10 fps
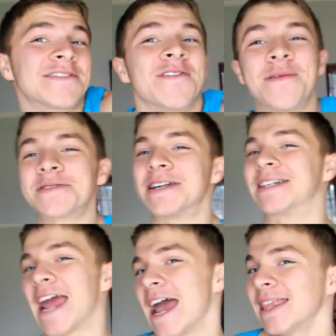So I'm
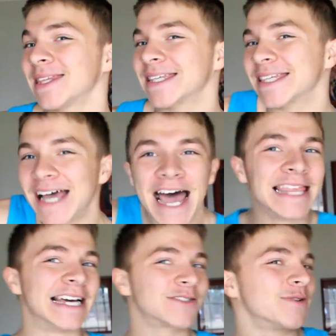gonna dance.
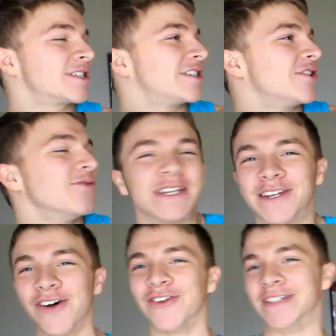That's what you do when
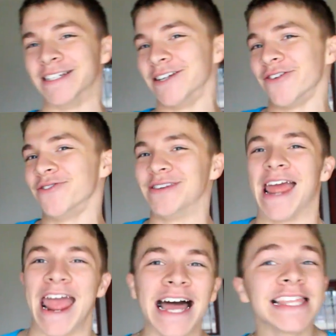you don't know what to do, you
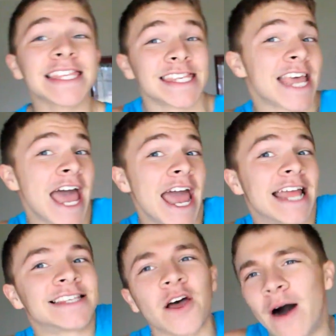dance.
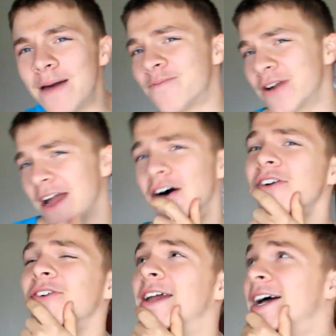And so I'm pretty
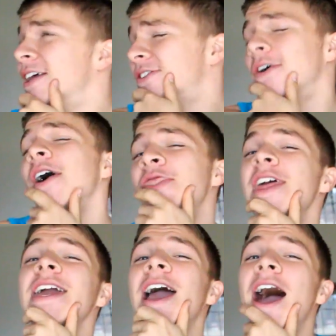hungry, so I
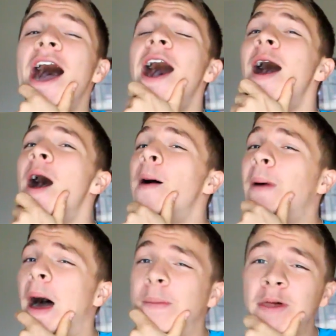think
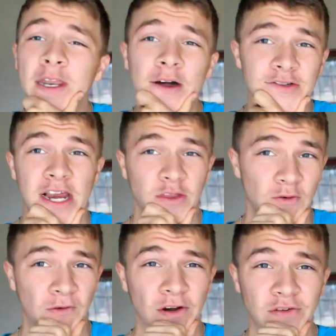I'm gonna go check
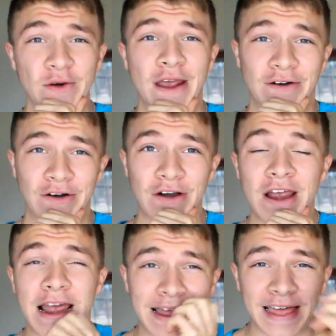the
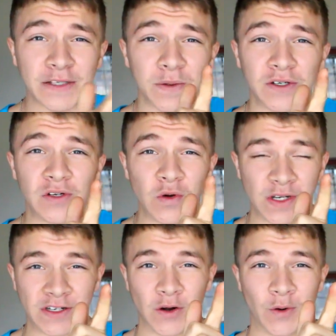refrigerator. That's what you do
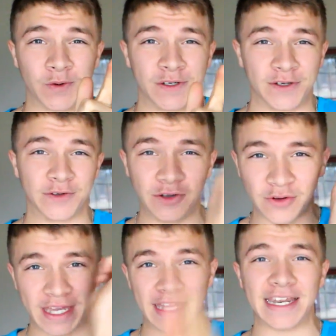when you don't know what to do,
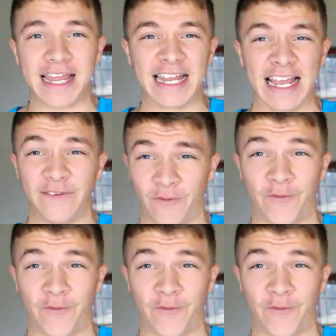you get and eat